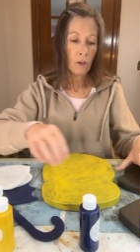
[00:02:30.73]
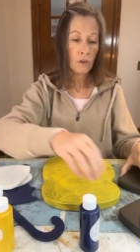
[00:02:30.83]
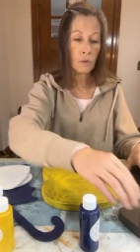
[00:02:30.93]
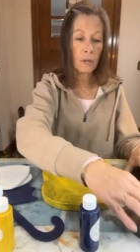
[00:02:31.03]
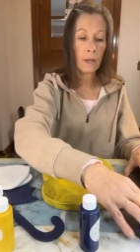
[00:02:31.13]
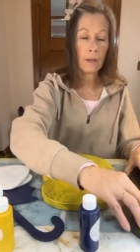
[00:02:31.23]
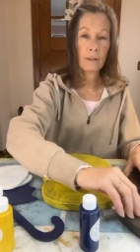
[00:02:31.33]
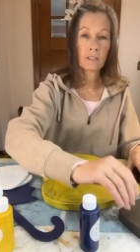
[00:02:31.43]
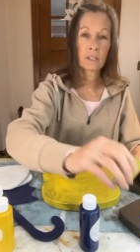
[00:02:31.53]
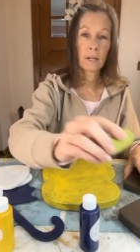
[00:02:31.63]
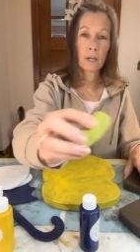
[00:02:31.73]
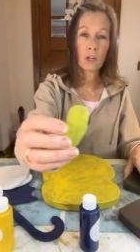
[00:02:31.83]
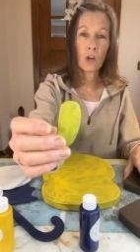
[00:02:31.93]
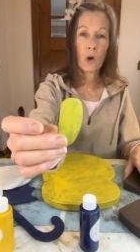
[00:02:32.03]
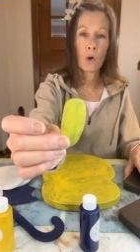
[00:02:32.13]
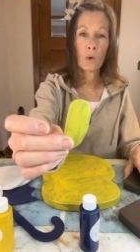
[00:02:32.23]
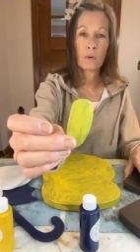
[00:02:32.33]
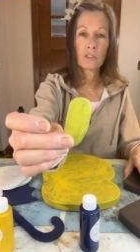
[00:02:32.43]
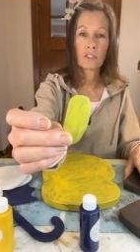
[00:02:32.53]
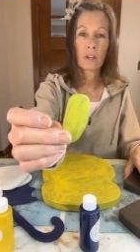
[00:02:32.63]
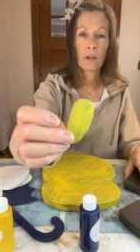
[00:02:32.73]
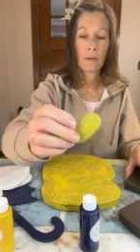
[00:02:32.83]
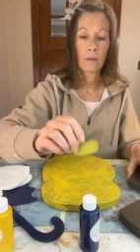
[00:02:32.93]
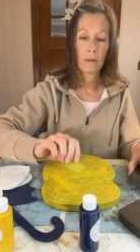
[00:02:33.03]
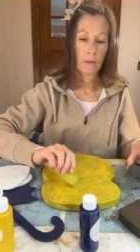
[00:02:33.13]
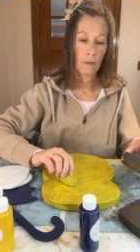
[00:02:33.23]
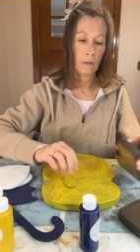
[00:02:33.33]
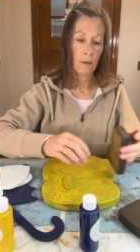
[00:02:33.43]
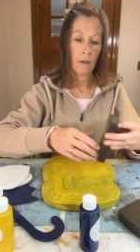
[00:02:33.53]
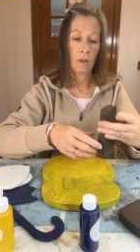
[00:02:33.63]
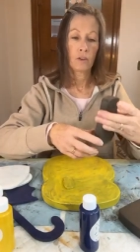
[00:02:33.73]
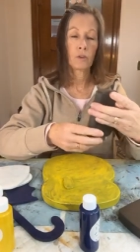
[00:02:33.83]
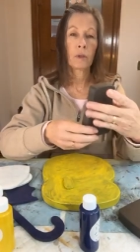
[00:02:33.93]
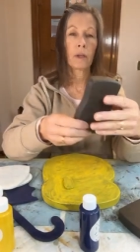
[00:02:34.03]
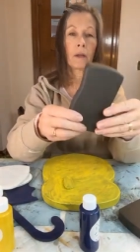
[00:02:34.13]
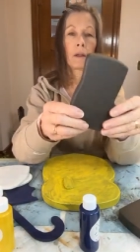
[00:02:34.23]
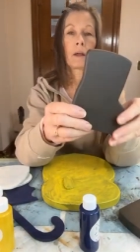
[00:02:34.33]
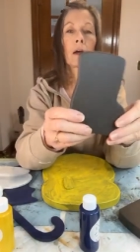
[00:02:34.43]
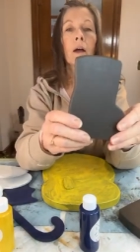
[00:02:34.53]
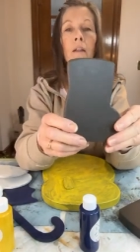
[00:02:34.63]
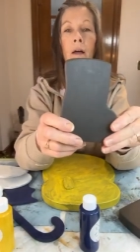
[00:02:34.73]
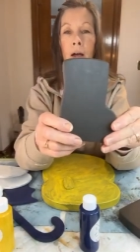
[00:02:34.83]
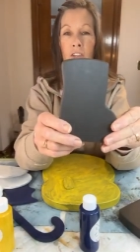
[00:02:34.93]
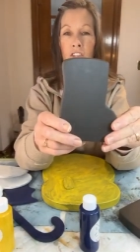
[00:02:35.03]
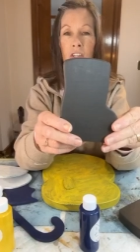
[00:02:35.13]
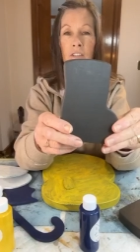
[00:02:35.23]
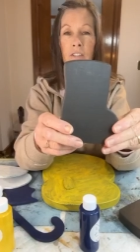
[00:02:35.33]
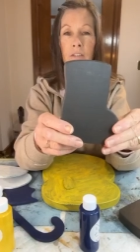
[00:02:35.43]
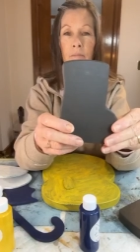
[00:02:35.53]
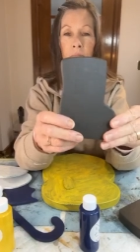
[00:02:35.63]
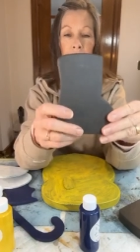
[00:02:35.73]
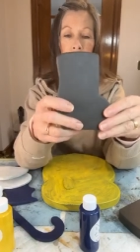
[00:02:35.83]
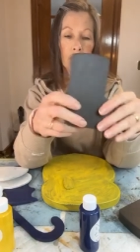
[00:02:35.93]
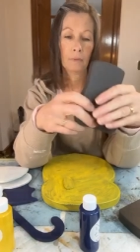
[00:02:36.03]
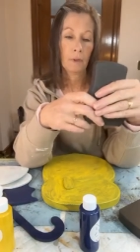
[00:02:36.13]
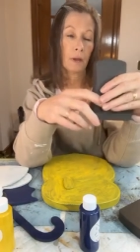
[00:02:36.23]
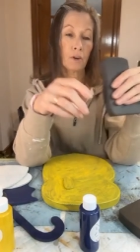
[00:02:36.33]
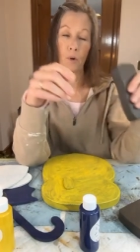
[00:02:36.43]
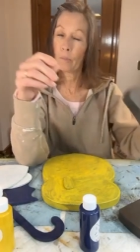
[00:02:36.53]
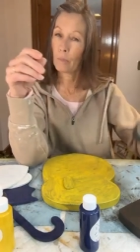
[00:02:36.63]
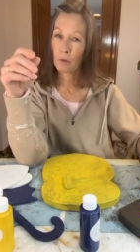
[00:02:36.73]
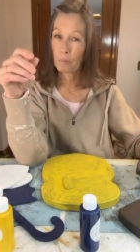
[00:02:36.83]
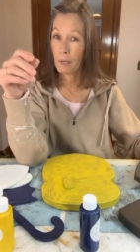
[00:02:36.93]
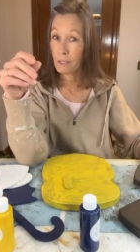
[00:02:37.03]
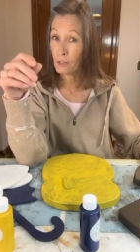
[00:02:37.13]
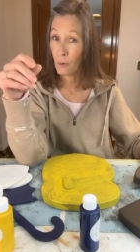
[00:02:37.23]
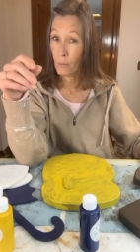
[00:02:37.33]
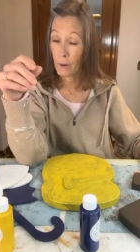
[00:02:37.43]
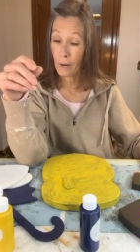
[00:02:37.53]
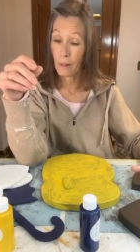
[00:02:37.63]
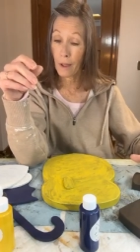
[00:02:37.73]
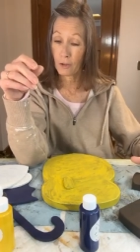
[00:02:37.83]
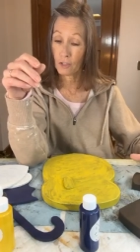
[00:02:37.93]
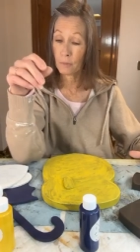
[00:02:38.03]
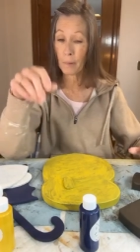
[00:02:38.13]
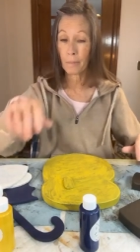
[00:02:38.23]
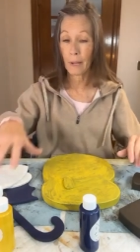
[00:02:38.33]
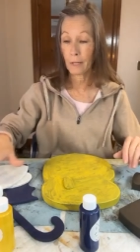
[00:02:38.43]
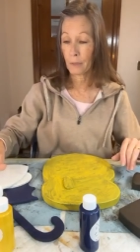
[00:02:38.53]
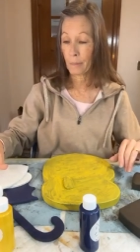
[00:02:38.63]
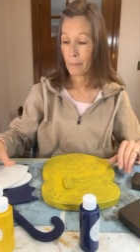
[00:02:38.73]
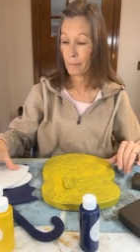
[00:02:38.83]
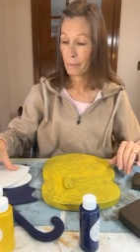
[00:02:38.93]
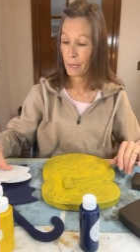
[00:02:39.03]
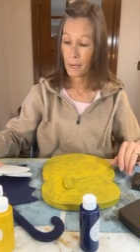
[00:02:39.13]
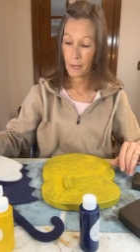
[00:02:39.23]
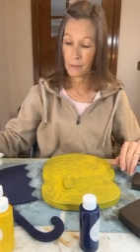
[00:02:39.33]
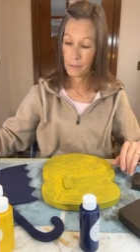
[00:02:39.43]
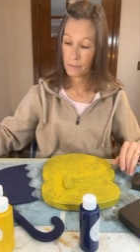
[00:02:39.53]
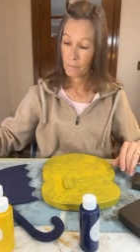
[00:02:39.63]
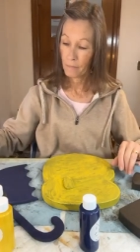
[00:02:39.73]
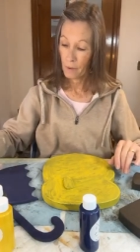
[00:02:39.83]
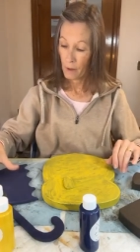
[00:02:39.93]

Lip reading: You get his little nose. You get galoshes. I know most bees don't wear galoshes, but my little bumblebee does.